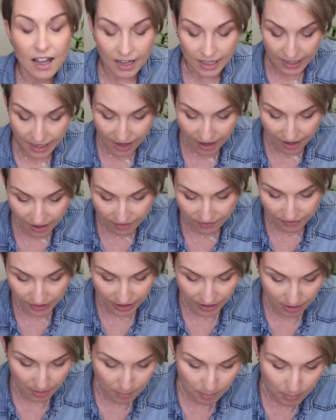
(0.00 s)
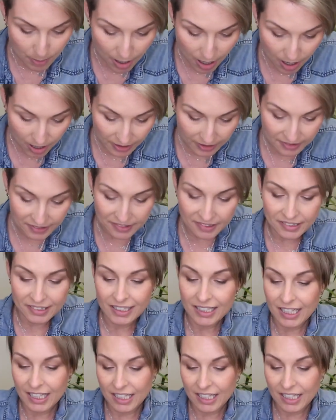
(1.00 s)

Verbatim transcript: I have in the box